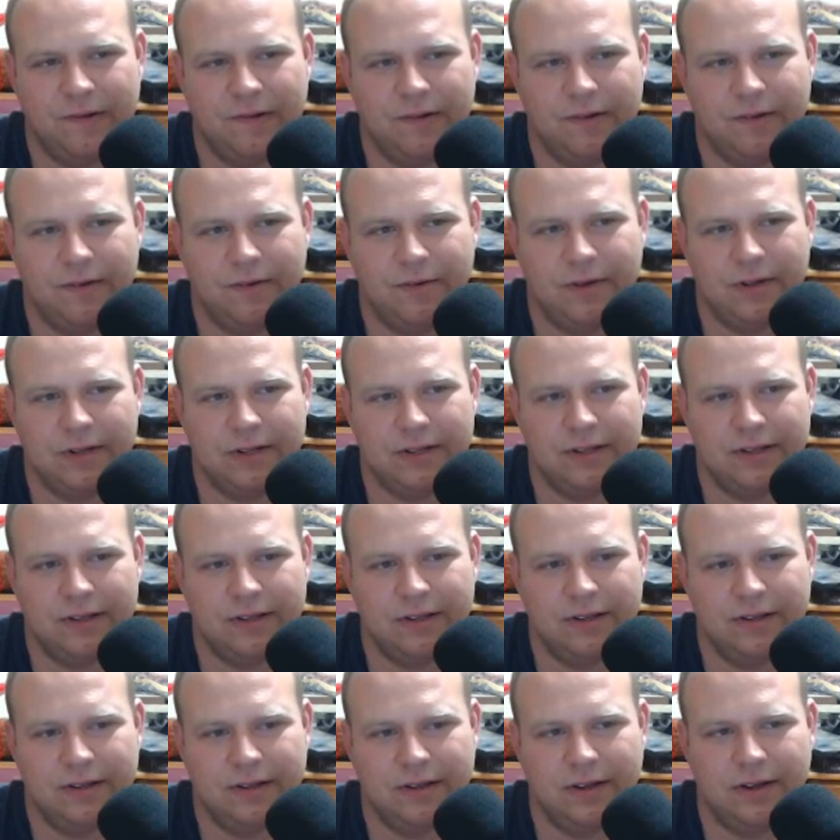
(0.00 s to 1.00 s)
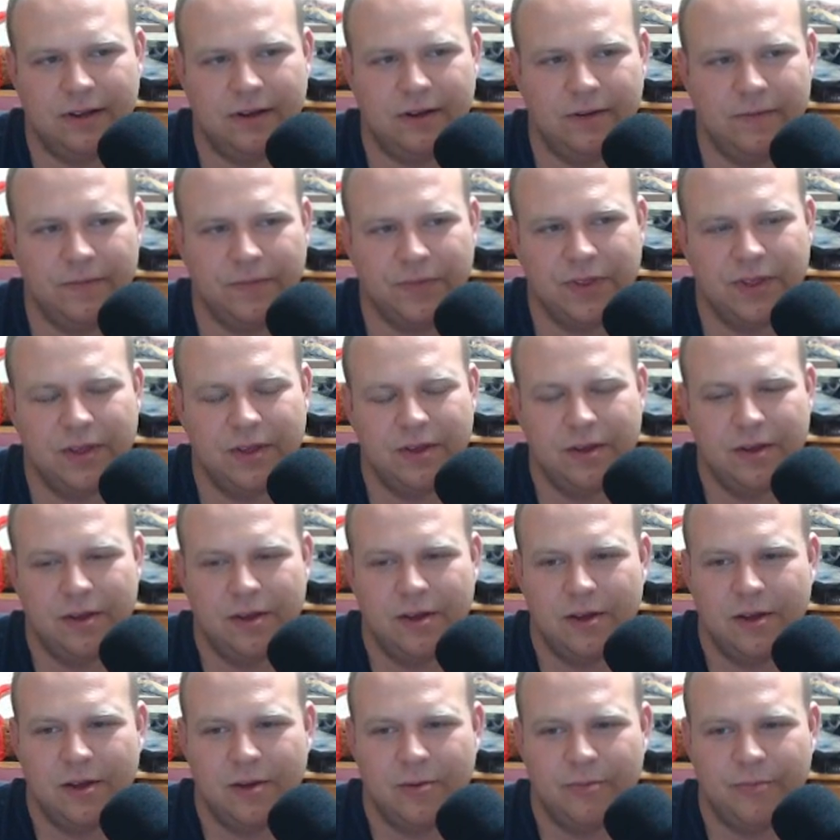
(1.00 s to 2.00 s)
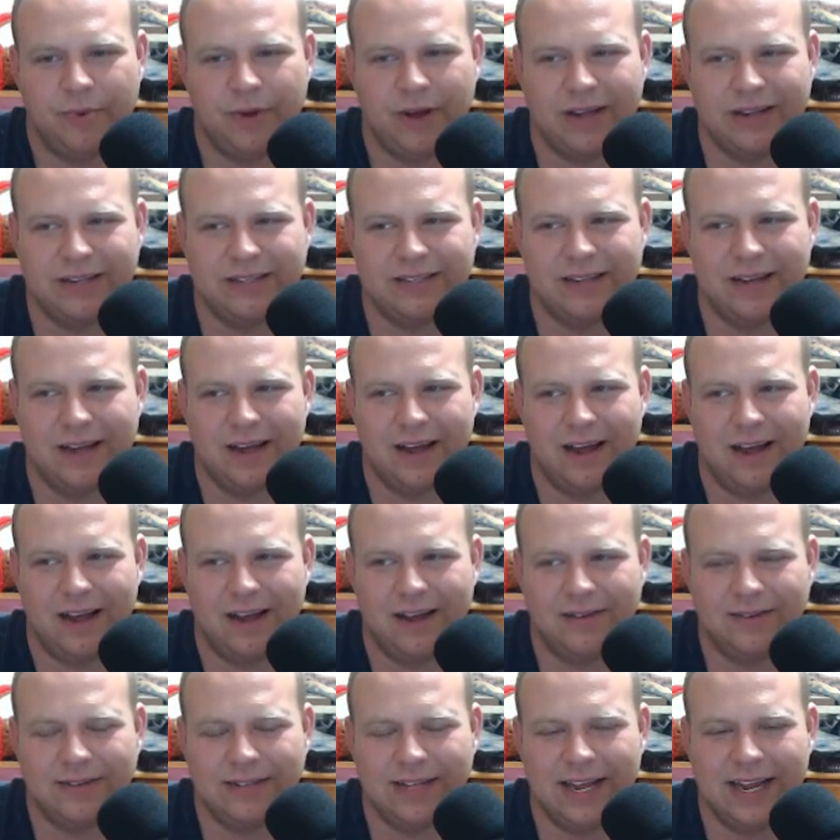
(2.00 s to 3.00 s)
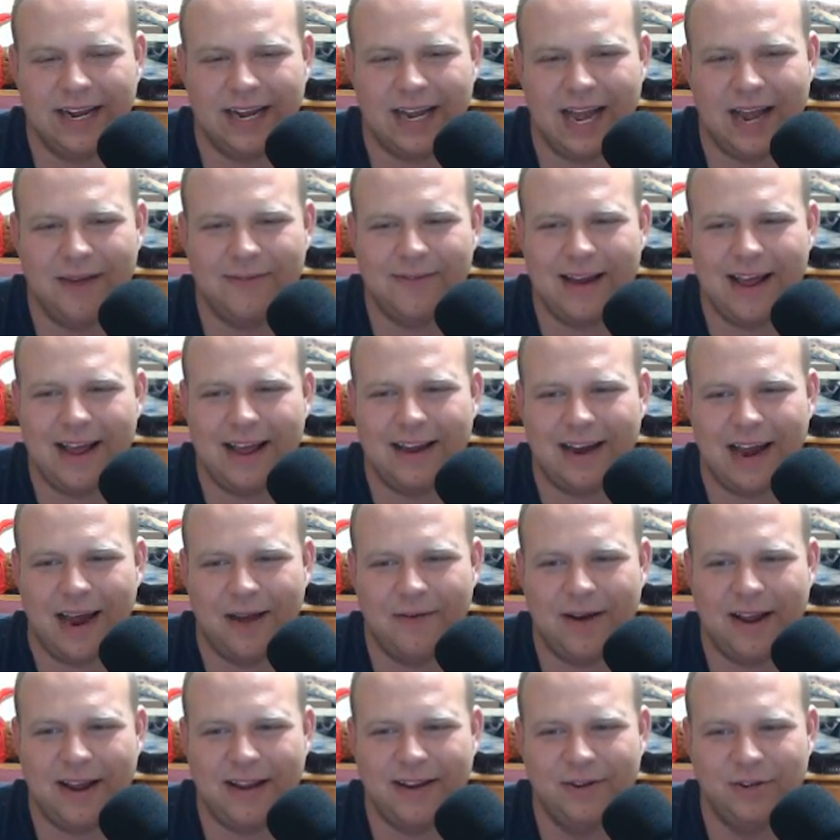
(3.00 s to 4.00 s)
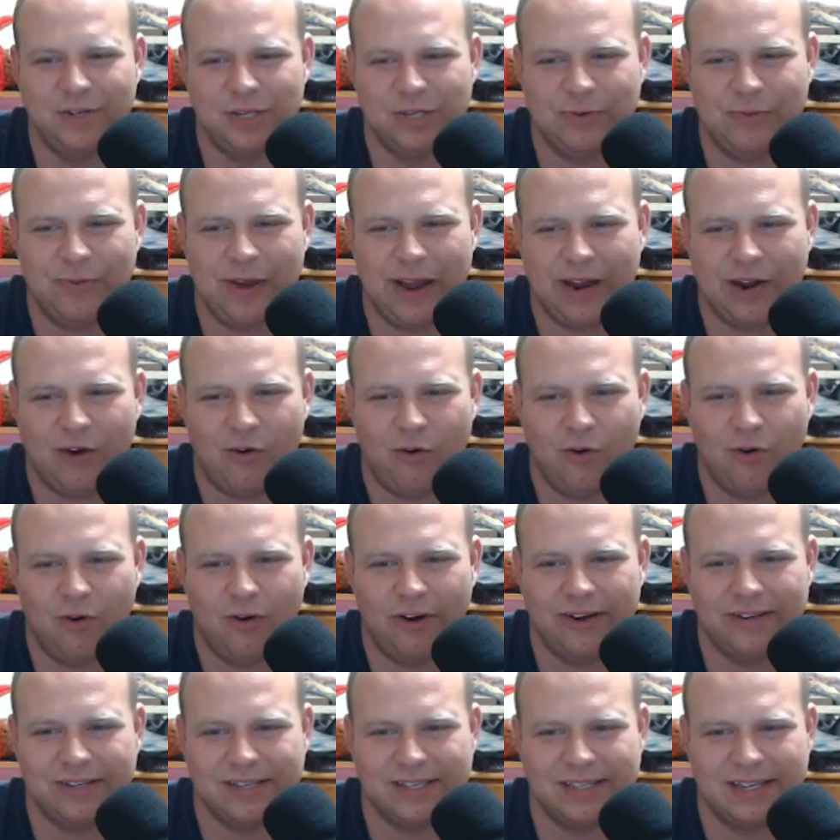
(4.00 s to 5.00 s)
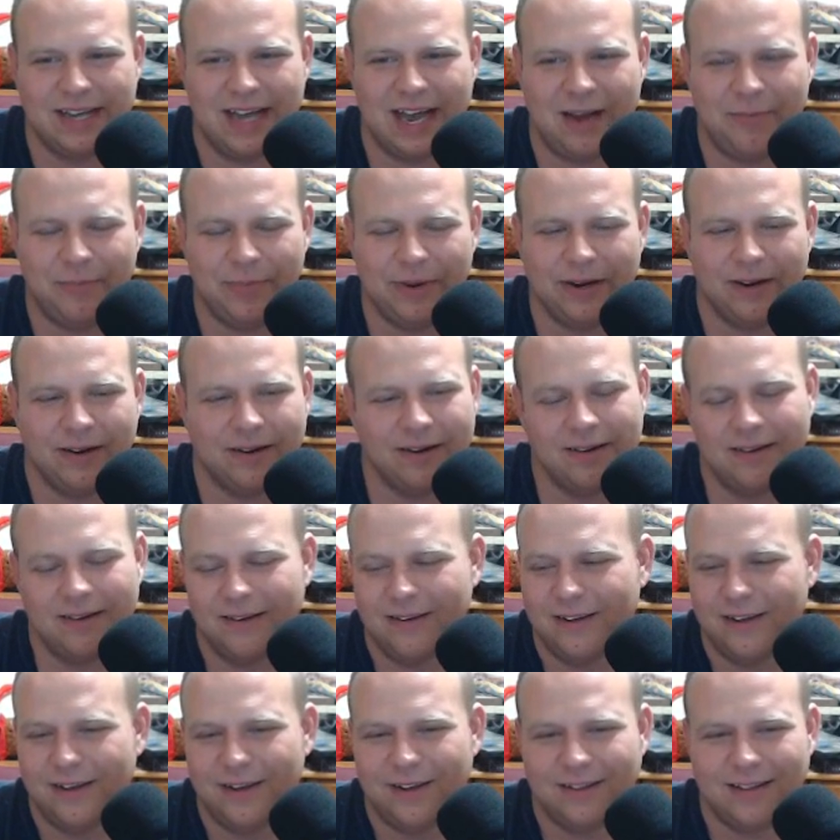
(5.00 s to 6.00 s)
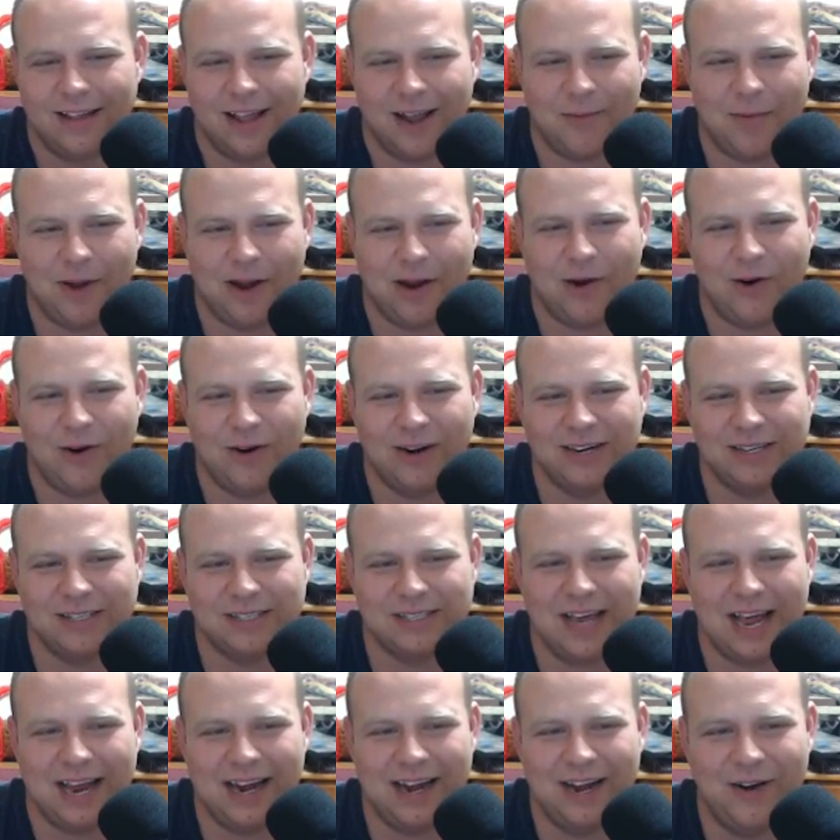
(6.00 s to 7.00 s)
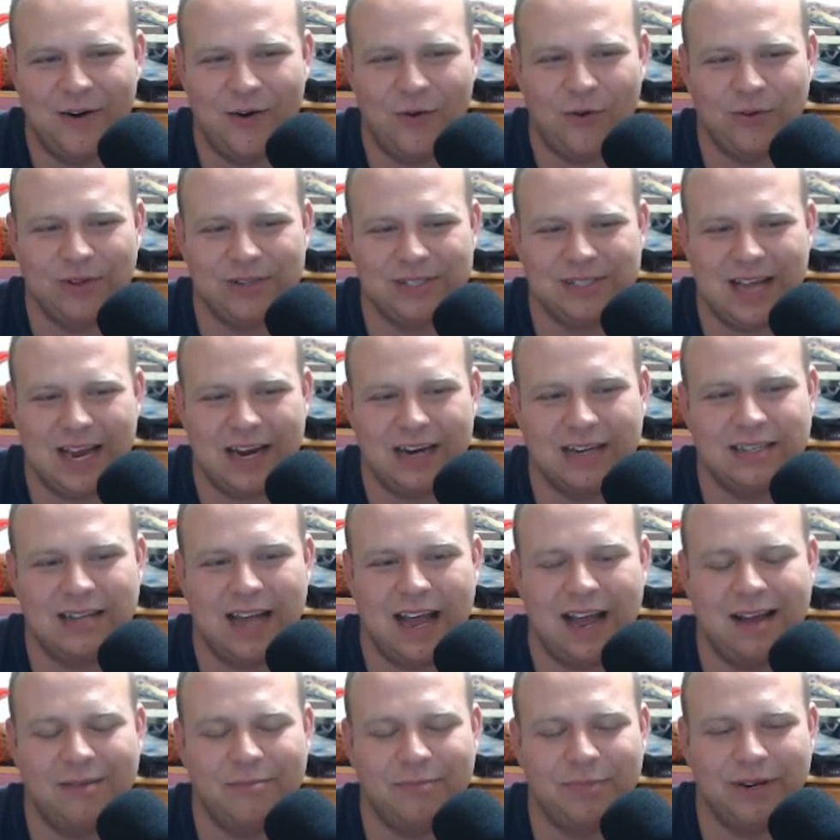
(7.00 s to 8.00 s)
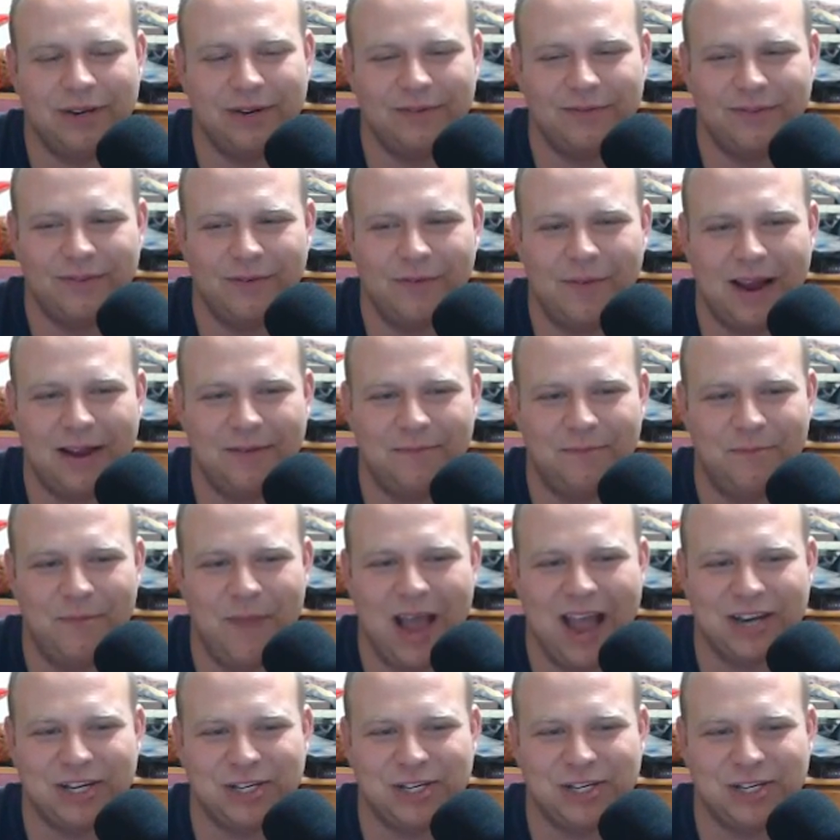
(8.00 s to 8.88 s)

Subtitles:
What? Oh. But like I'm not using my corn as a topping. Like my corn is not a topping for my mashed